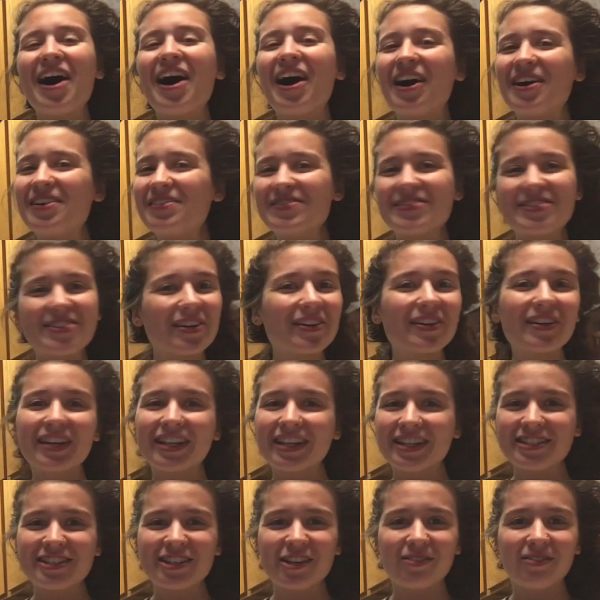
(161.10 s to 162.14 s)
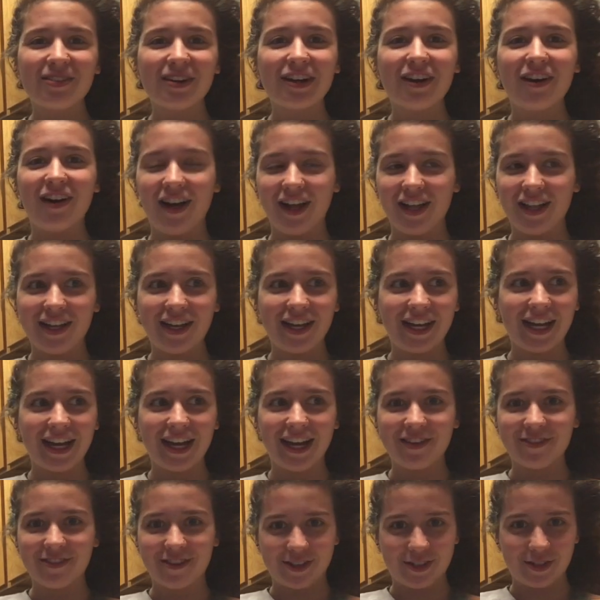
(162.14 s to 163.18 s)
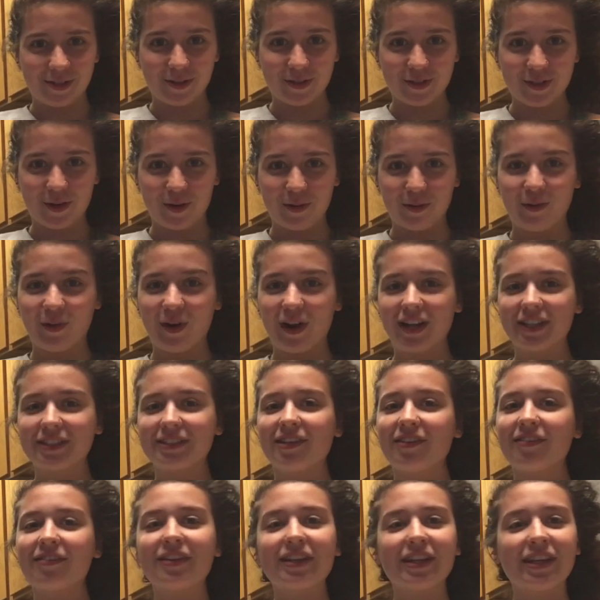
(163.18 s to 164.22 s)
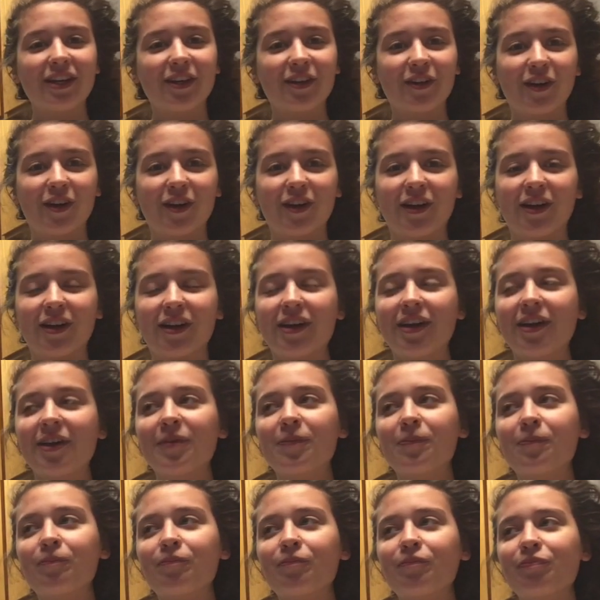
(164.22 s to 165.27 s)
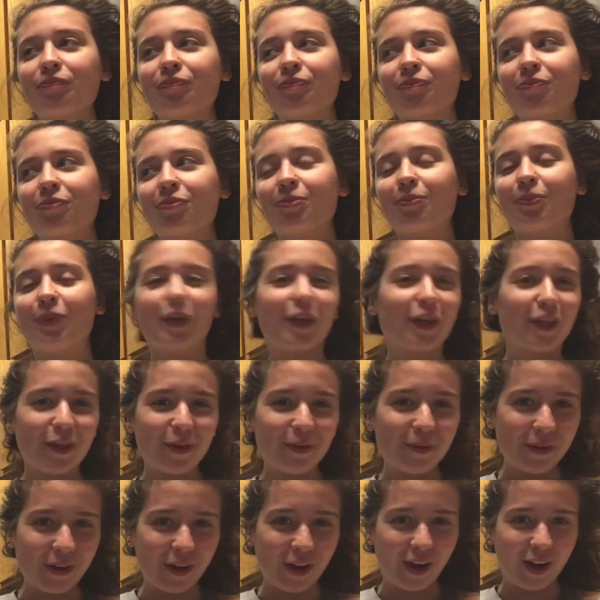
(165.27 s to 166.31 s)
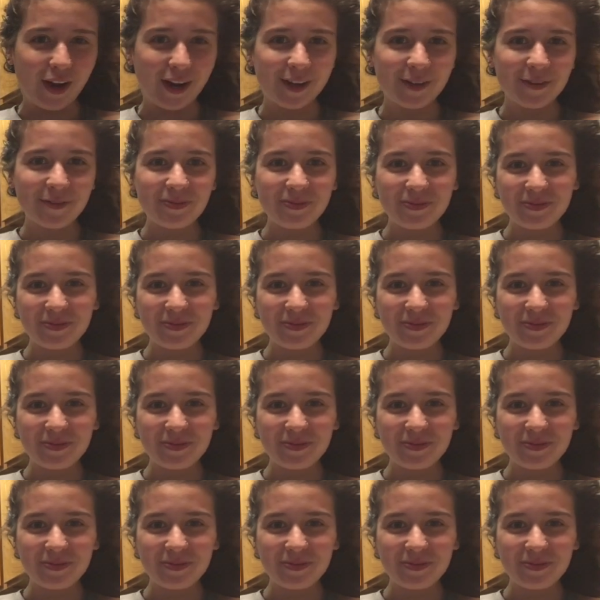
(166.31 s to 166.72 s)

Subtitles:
I'm totally someone, all I ever do is homework. Definitely a nerd, but a cute nerd.